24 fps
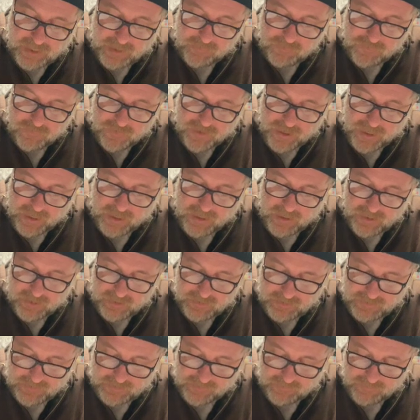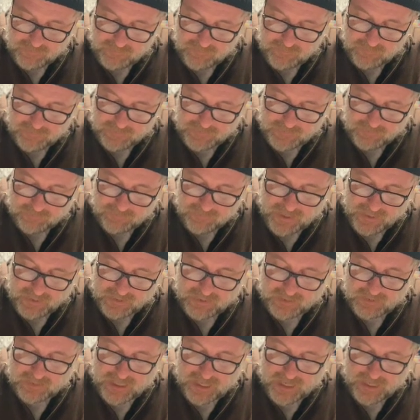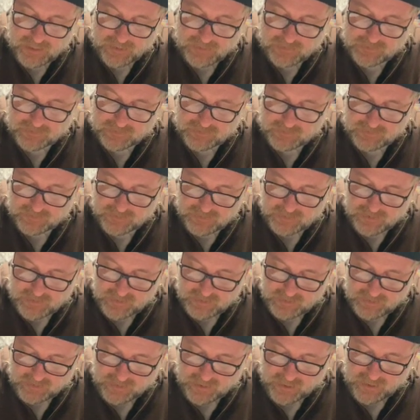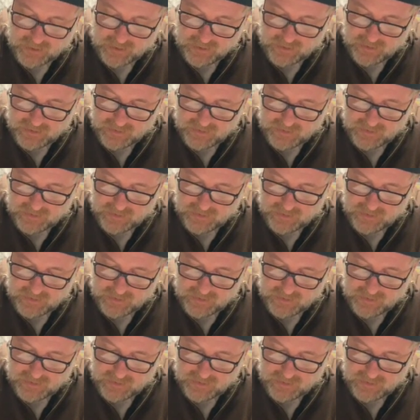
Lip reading: way to make the lines, okay?